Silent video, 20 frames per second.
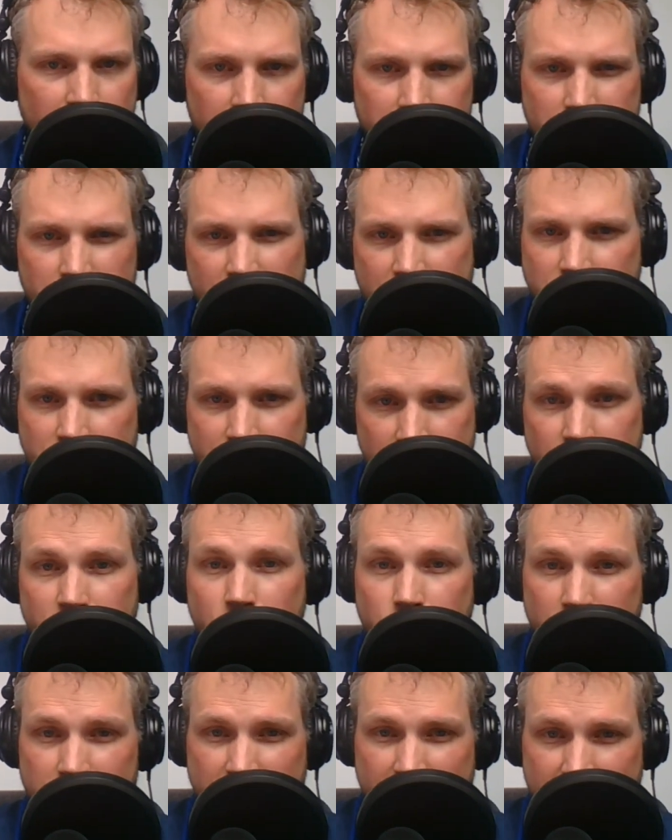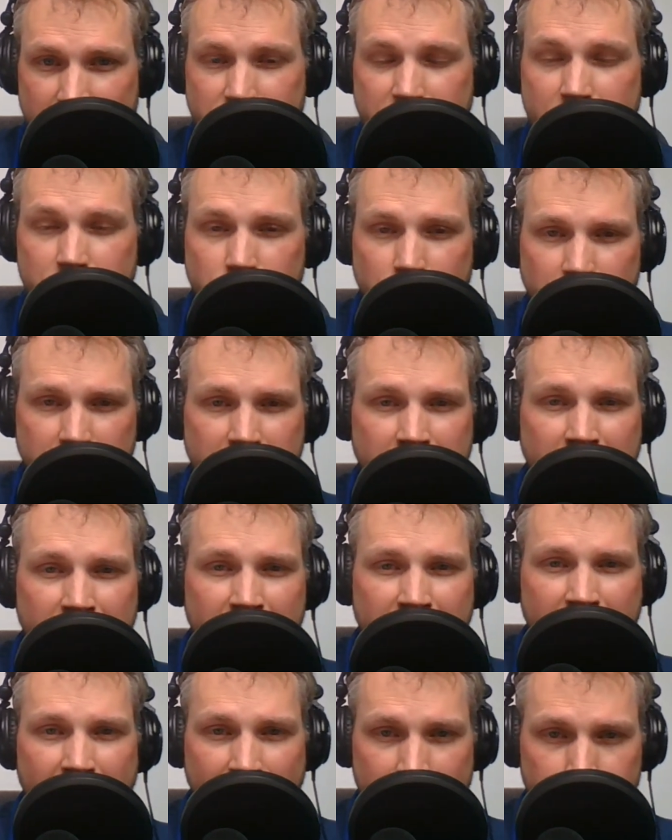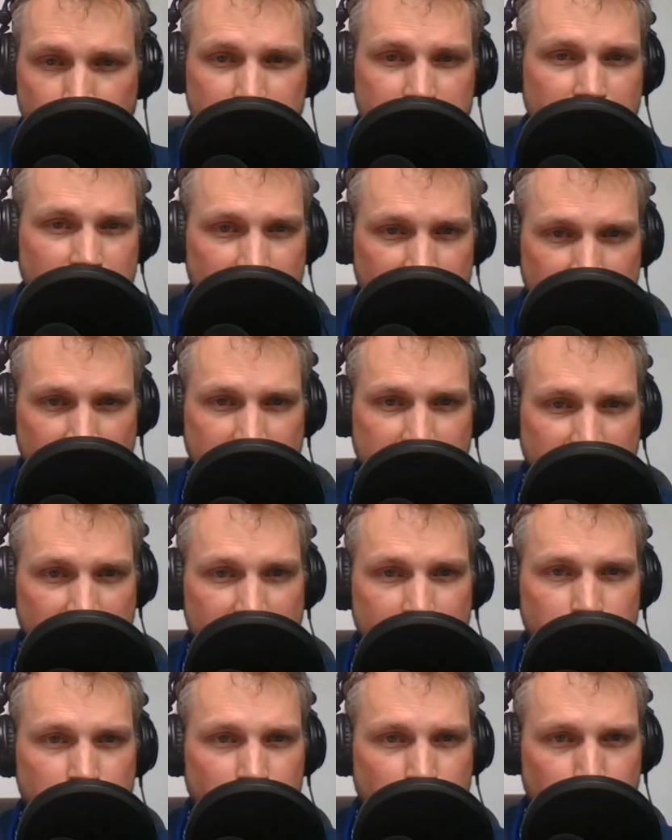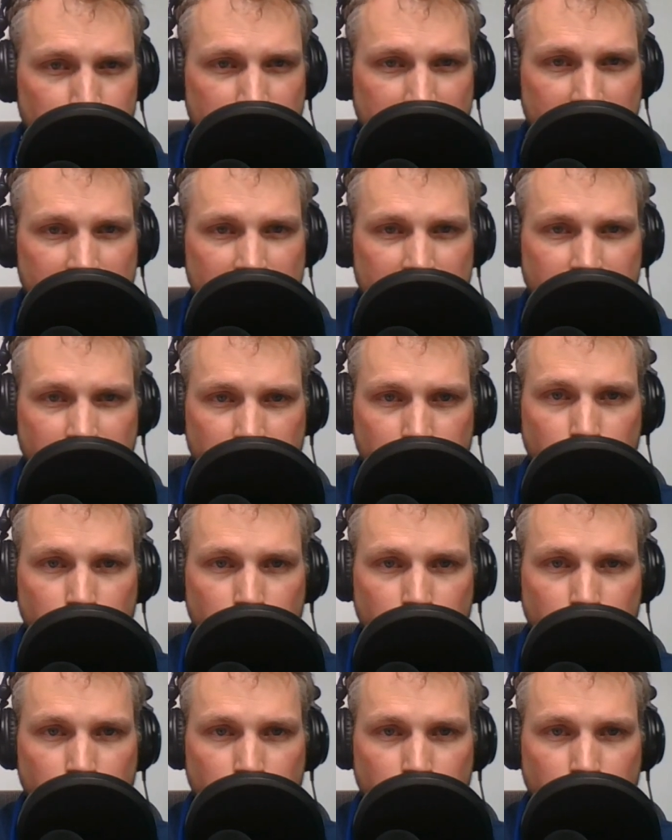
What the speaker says: other than just knowing that generally I was designed and I was created